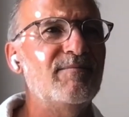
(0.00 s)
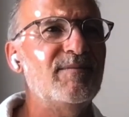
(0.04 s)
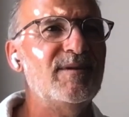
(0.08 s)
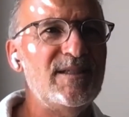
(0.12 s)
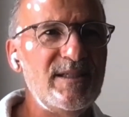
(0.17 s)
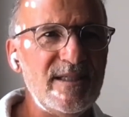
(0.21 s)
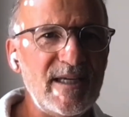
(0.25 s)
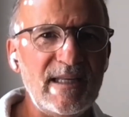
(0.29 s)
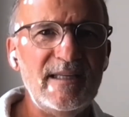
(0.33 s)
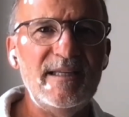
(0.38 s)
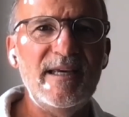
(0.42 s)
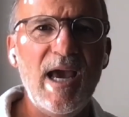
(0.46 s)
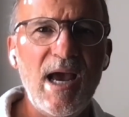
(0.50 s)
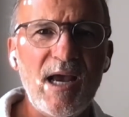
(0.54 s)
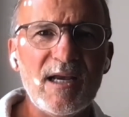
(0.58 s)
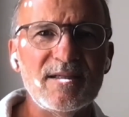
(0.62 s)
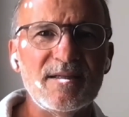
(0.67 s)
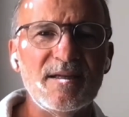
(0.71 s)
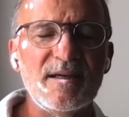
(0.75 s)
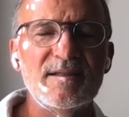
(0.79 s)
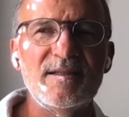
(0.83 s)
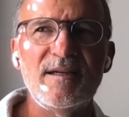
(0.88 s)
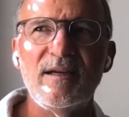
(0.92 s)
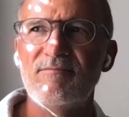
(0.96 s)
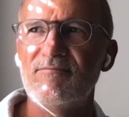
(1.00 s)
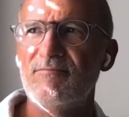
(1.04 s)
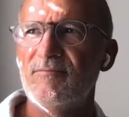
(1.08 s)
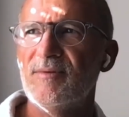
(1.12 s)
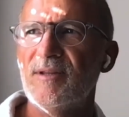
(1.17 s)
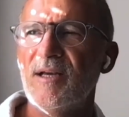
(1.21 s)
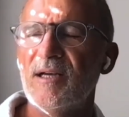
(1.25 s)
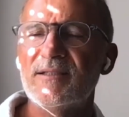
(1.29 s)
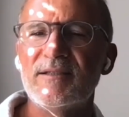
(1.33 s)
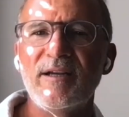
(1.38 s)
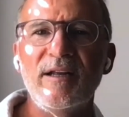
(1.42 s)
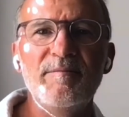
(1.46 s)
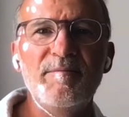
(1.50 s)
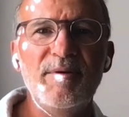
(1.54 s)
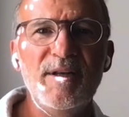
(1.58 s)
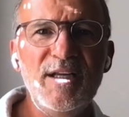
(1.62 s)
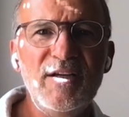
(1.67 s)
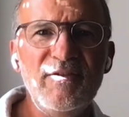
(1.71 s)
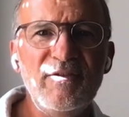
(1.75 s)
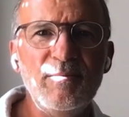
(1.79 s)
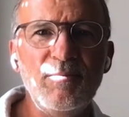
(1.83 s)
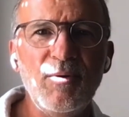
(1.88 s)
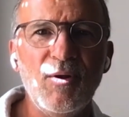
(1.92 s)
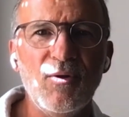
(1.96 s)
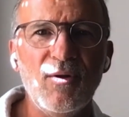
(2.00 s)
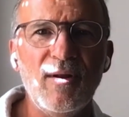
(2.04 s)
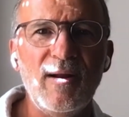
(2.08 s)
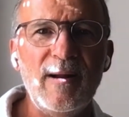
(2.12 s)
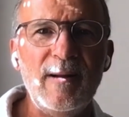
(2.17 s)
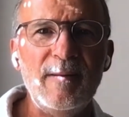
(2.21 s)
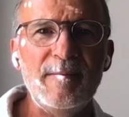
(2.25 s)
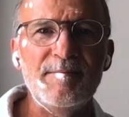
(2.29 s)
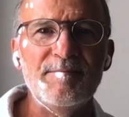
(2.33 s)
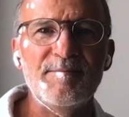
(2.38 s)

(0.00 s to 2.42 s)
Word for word: He said, yes. I said, that's unbelievable.